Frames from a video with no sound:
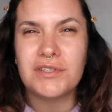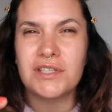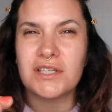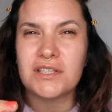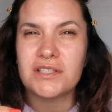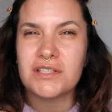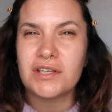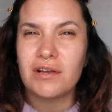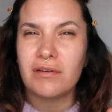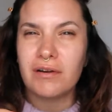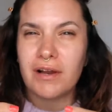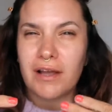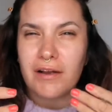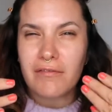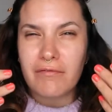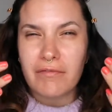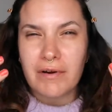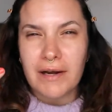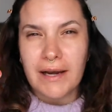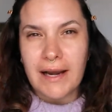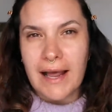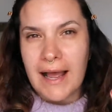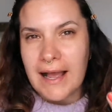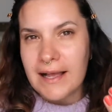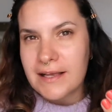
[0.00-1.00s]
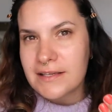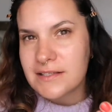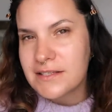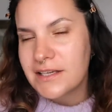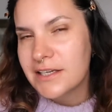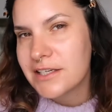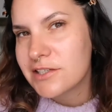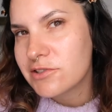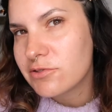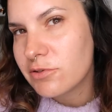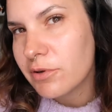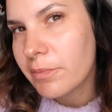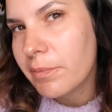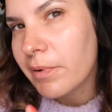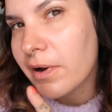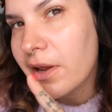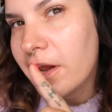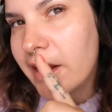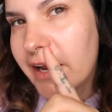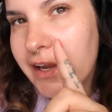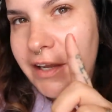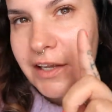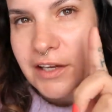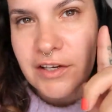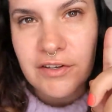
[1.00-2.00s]
It's so like relaxing to
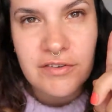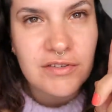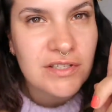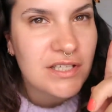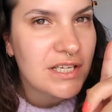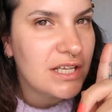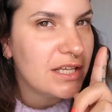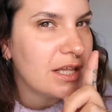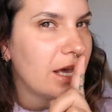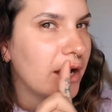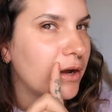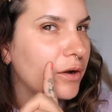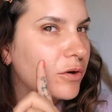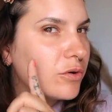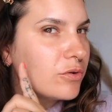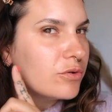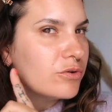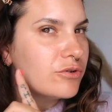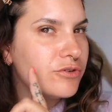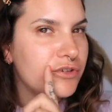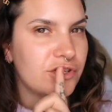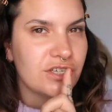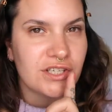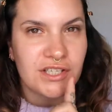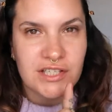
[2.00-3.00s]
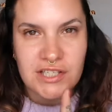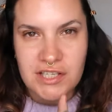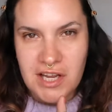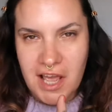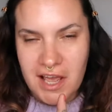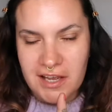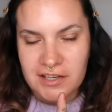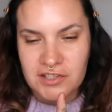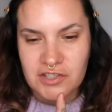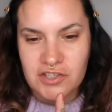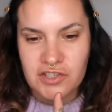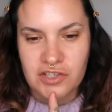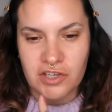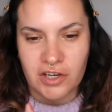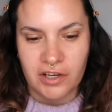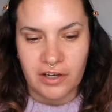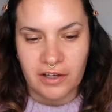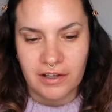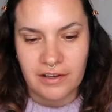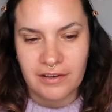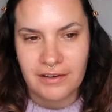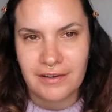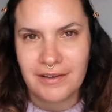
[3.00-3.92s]
apply, and can you see that gorgeous texture